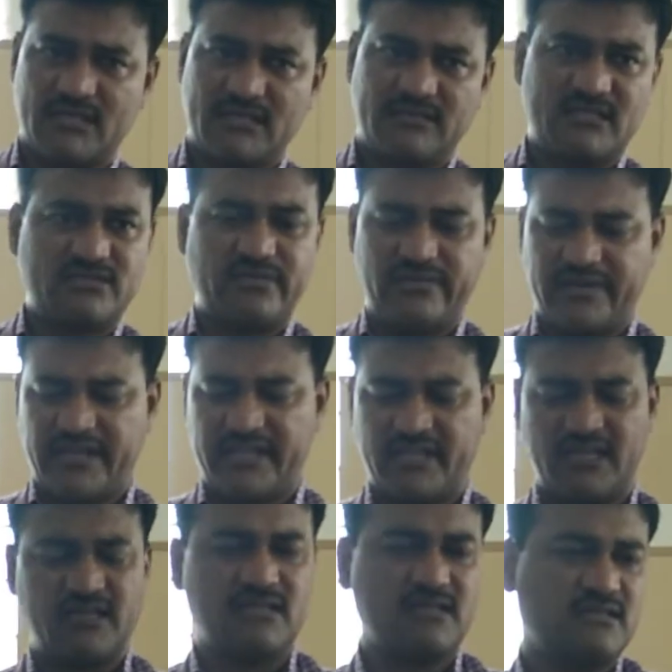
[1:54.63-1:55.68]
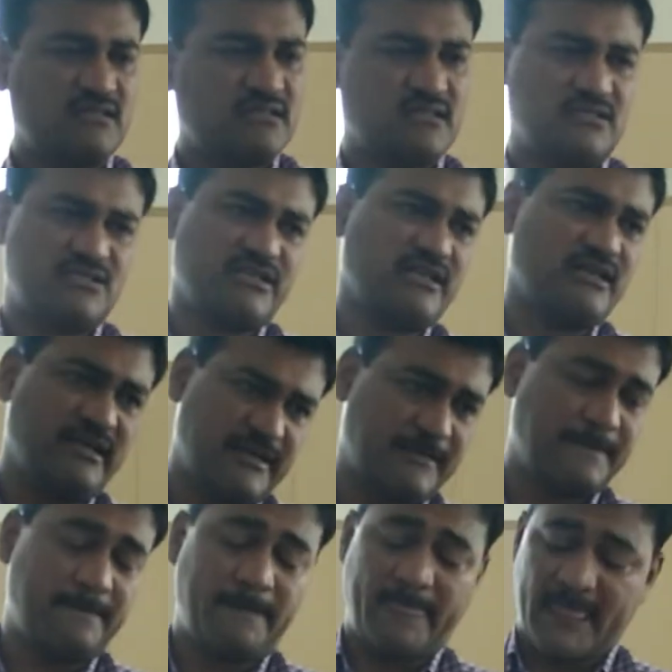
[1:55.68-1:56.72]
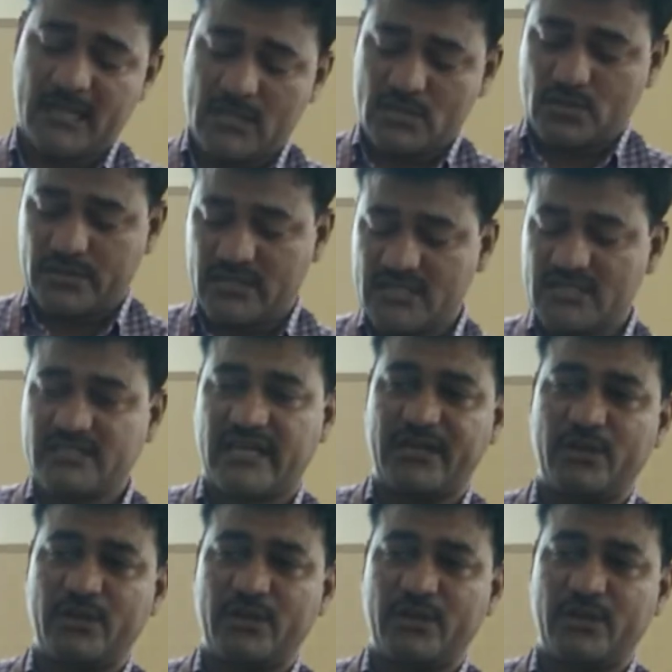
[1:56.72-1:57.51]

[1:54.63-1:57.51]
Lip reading: That's why we are taking chicken leg. So in this thigh,